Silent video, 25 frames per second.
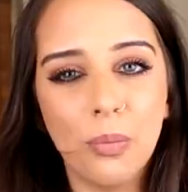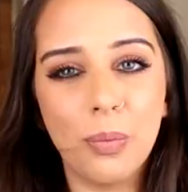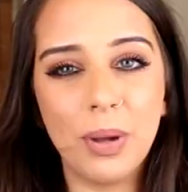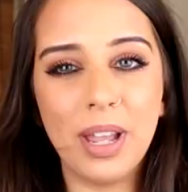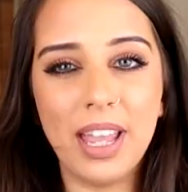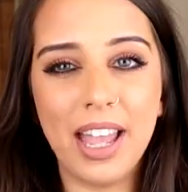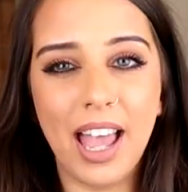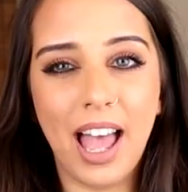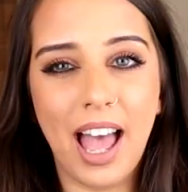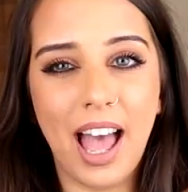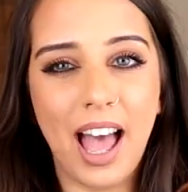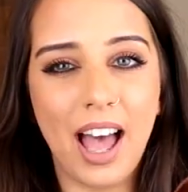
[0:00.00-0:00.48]

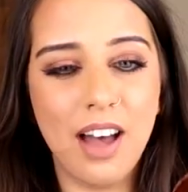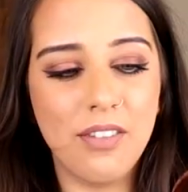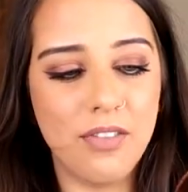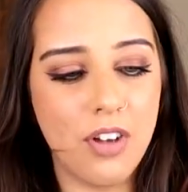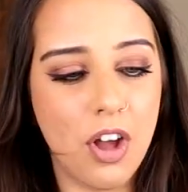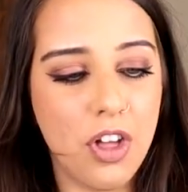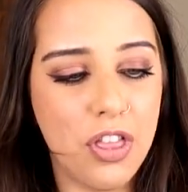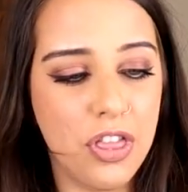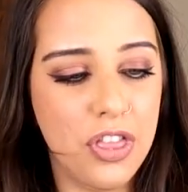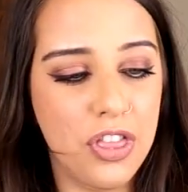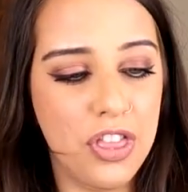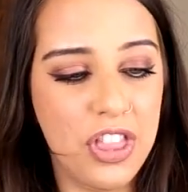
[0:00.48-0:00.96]
We have
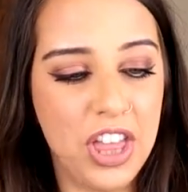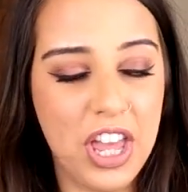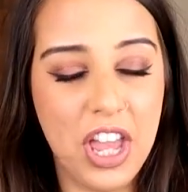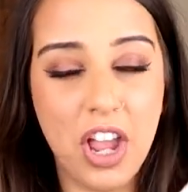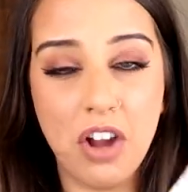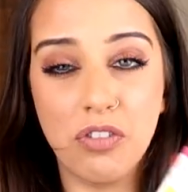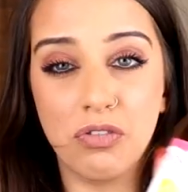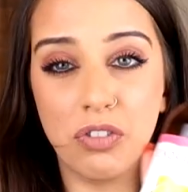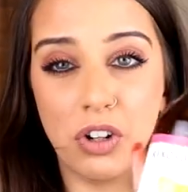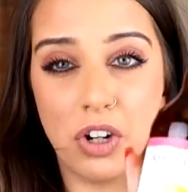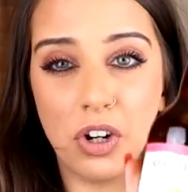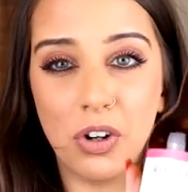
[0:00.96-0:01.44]

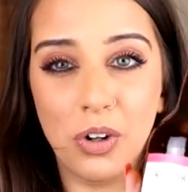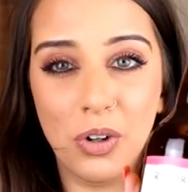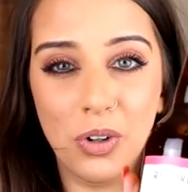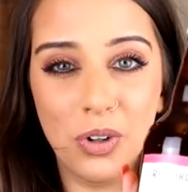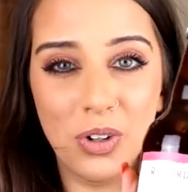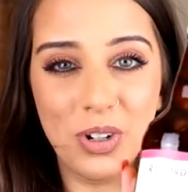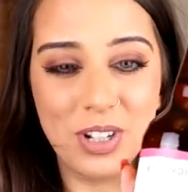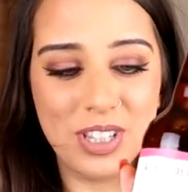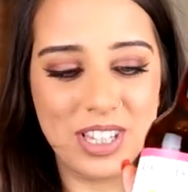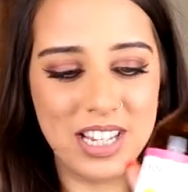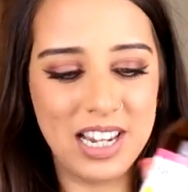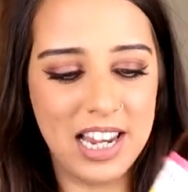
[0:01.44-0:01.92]
the
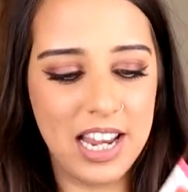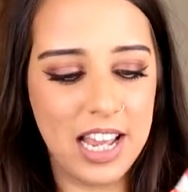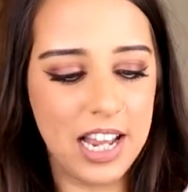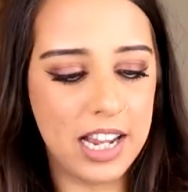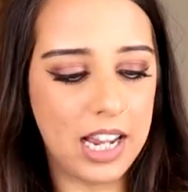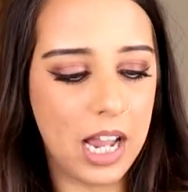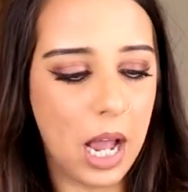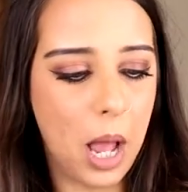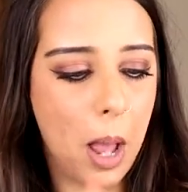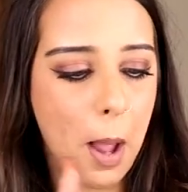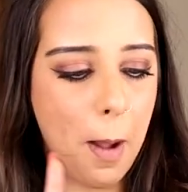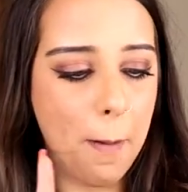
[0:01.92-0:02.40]

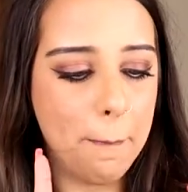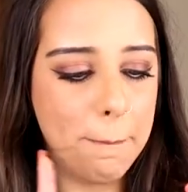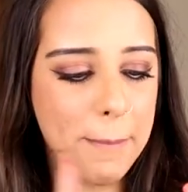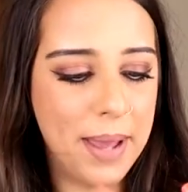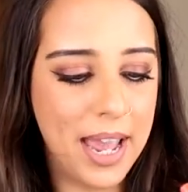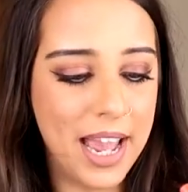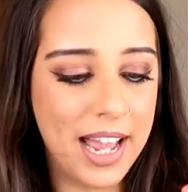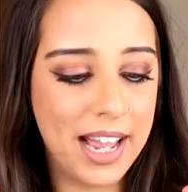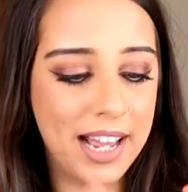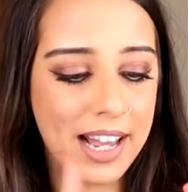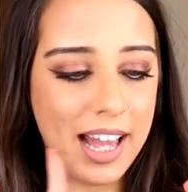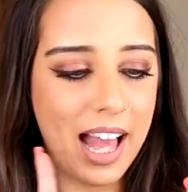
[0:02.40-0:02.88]
Rekorderlig
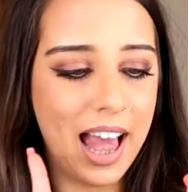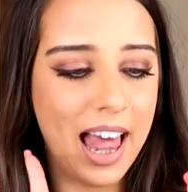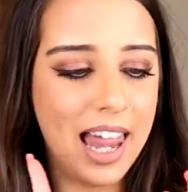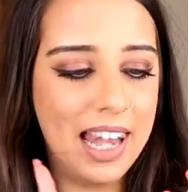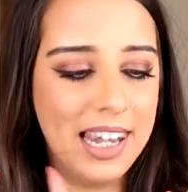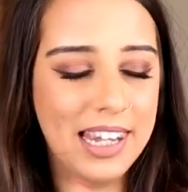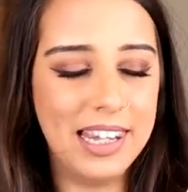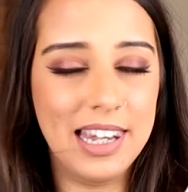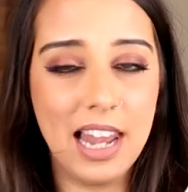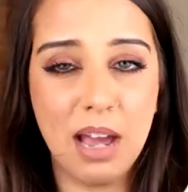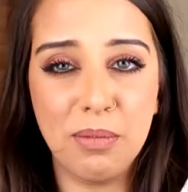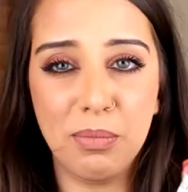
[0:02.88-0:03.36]
pink
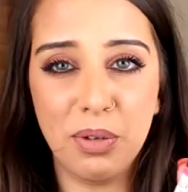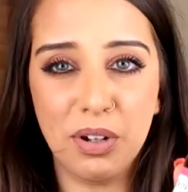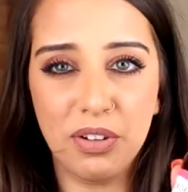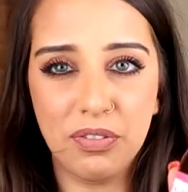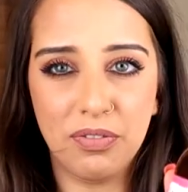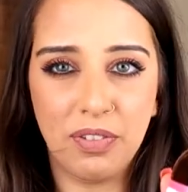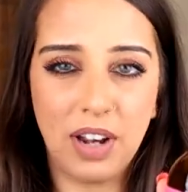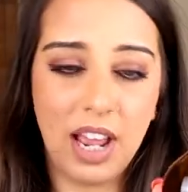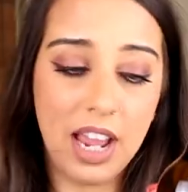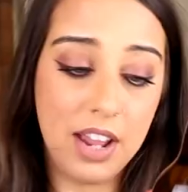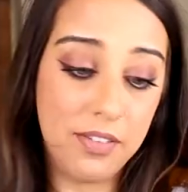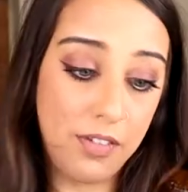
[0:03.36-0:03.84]
lemon
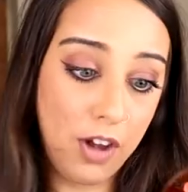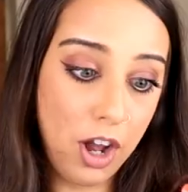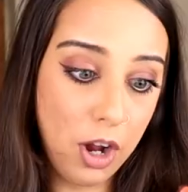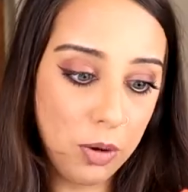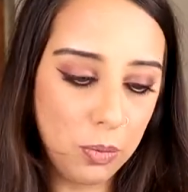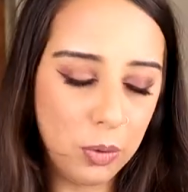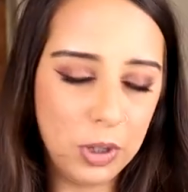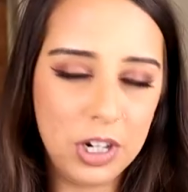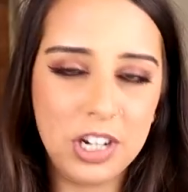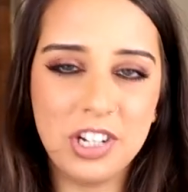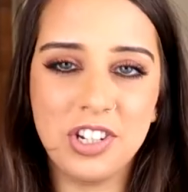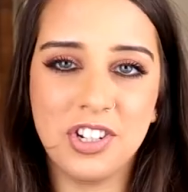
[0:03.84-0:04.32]
flavor. I
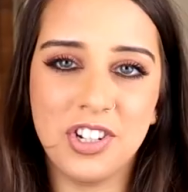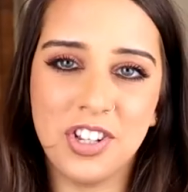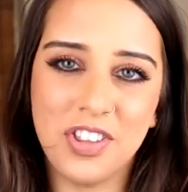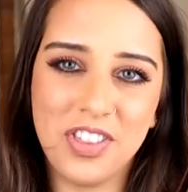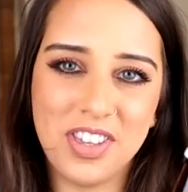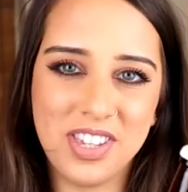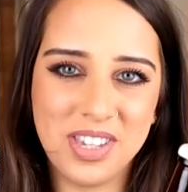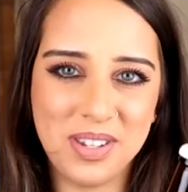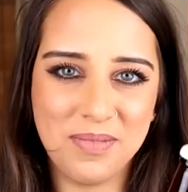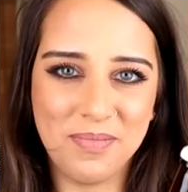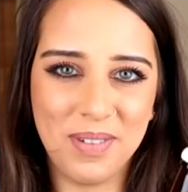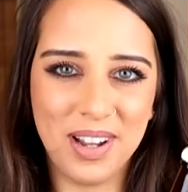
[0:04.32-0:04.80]
wanted to do
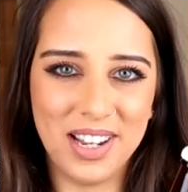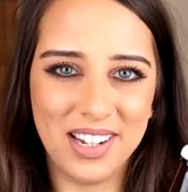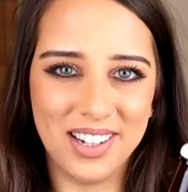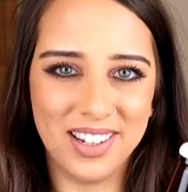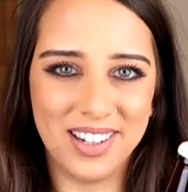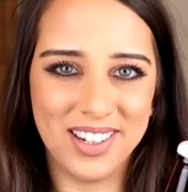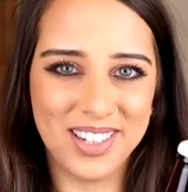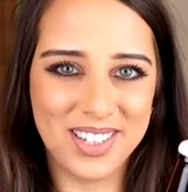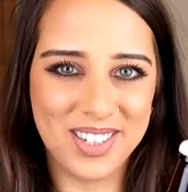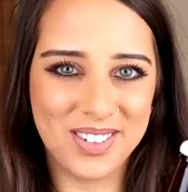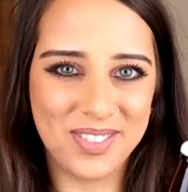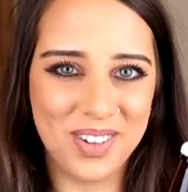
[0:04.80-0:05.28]
this in my
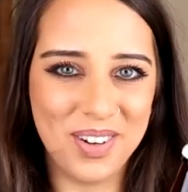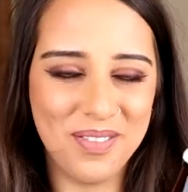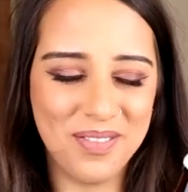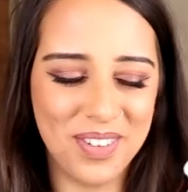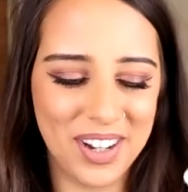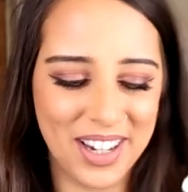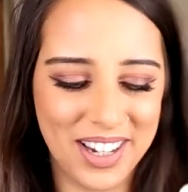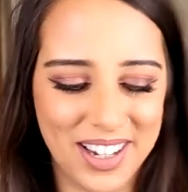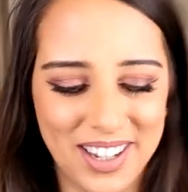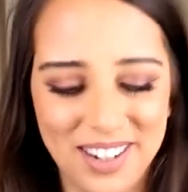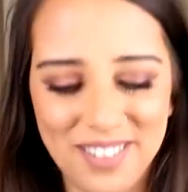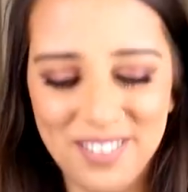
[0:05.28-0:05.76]
last one,
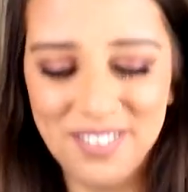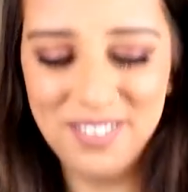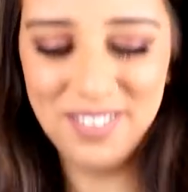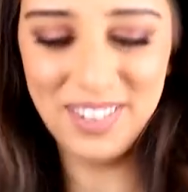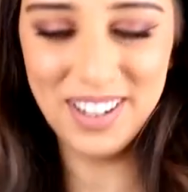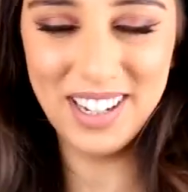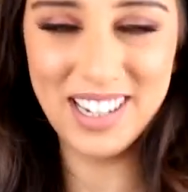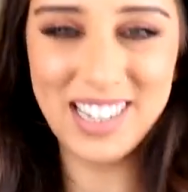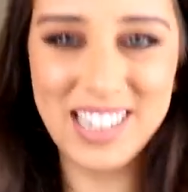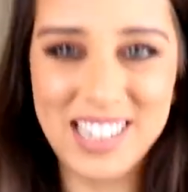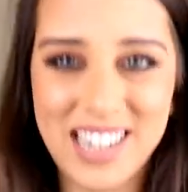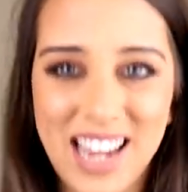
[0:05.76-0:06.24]
but I couldn't
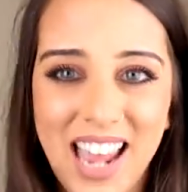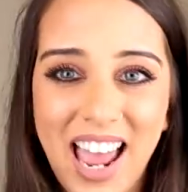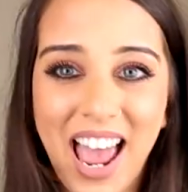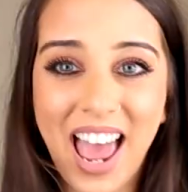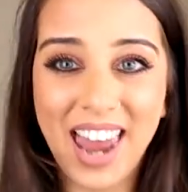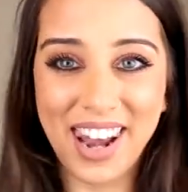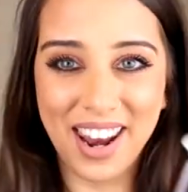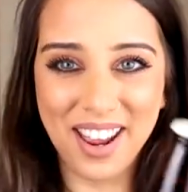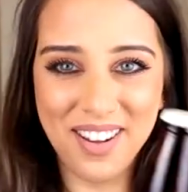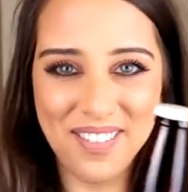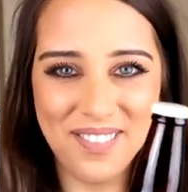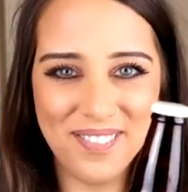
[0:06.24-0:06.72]
find it,
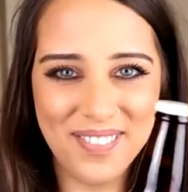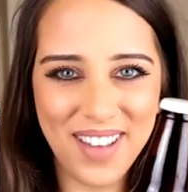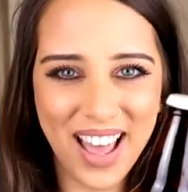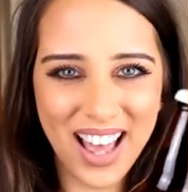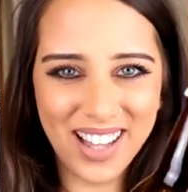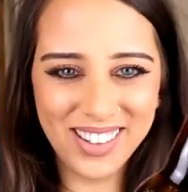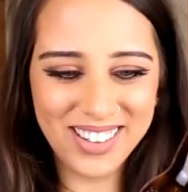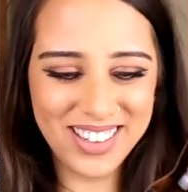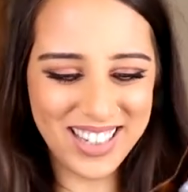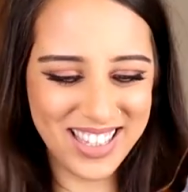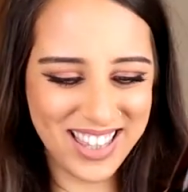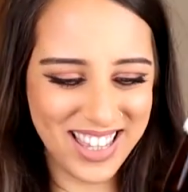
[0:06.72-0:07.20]
and I
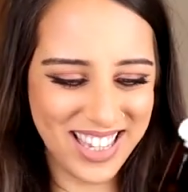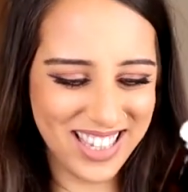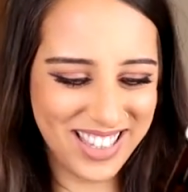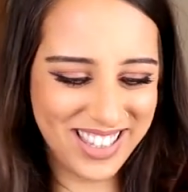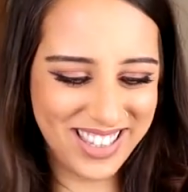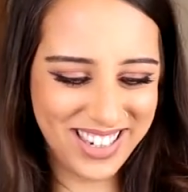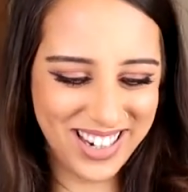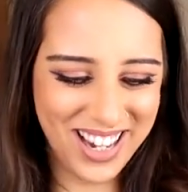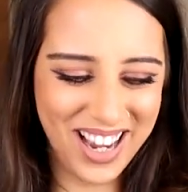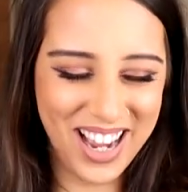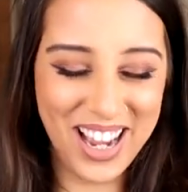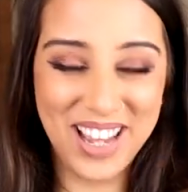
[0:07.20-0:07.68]
found it this
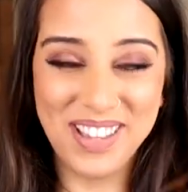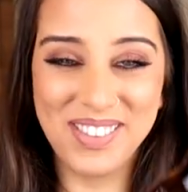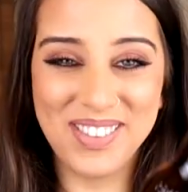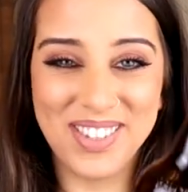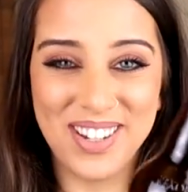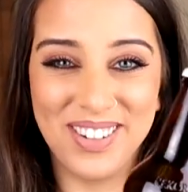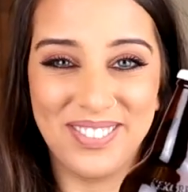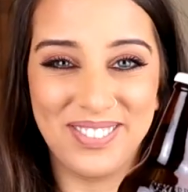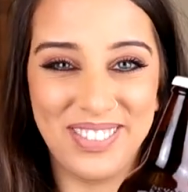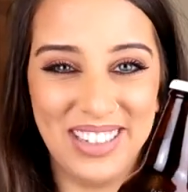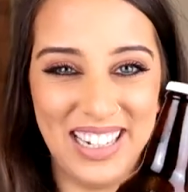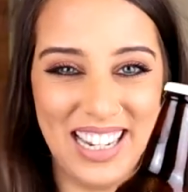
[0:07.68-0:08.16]
time,
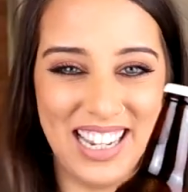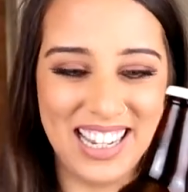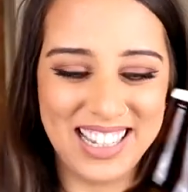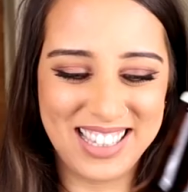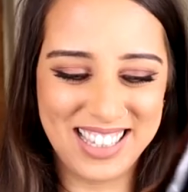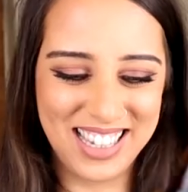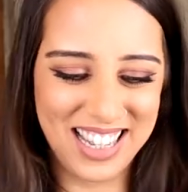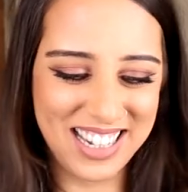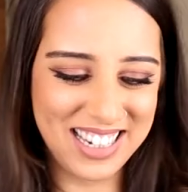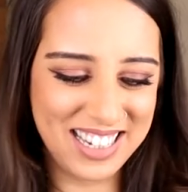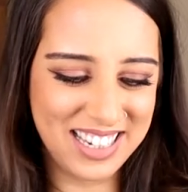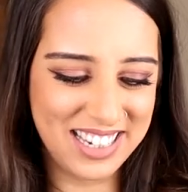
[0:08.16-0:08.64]
so I'm really
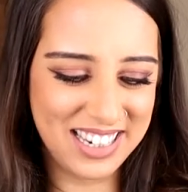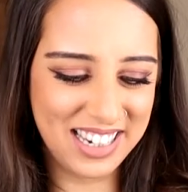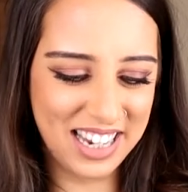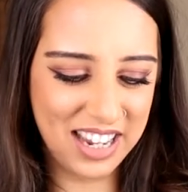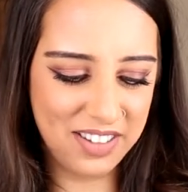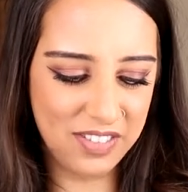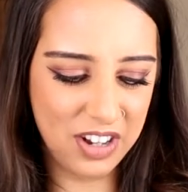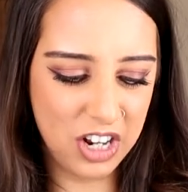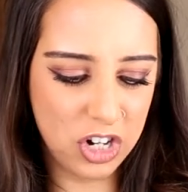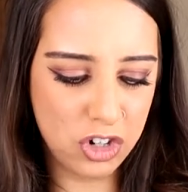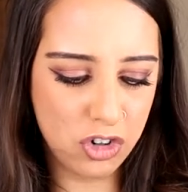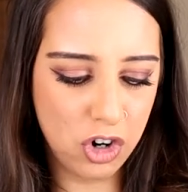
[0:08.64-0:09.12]
excited to
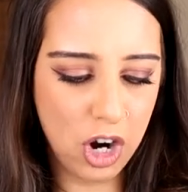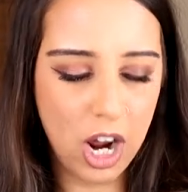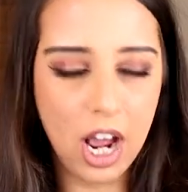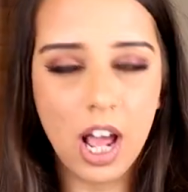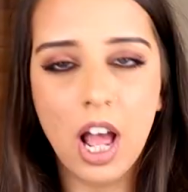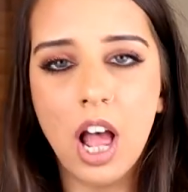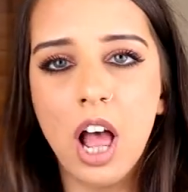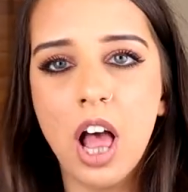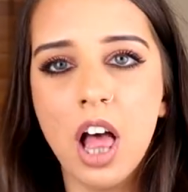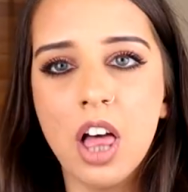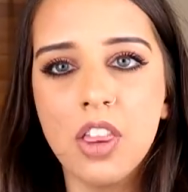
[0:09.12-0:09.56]
give it a try.